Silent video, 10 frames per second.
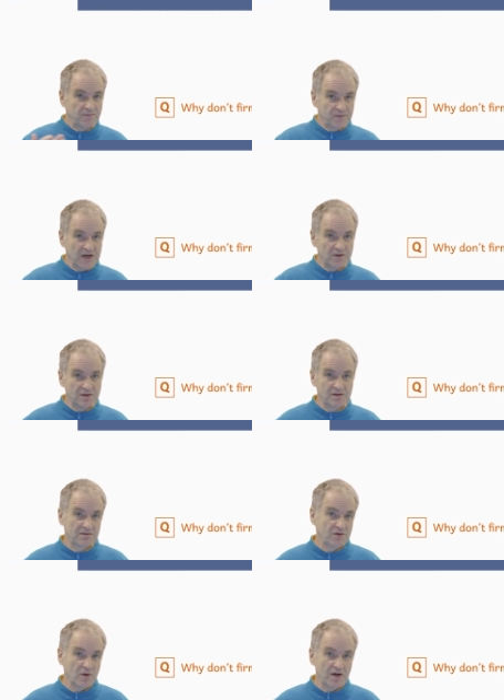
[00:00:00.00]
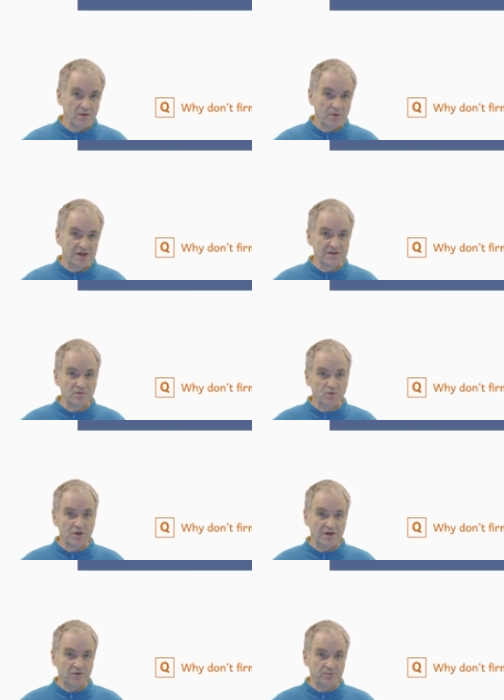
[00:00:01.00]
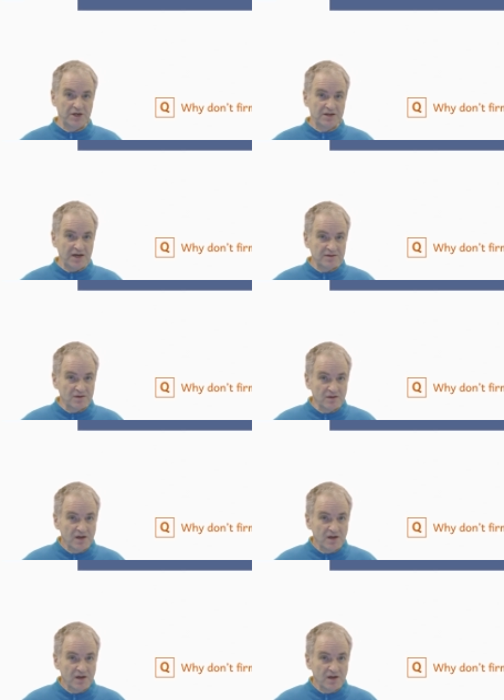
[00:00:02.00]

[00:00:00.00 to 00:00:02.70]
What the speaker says: that you otherwise would have to pay tax on.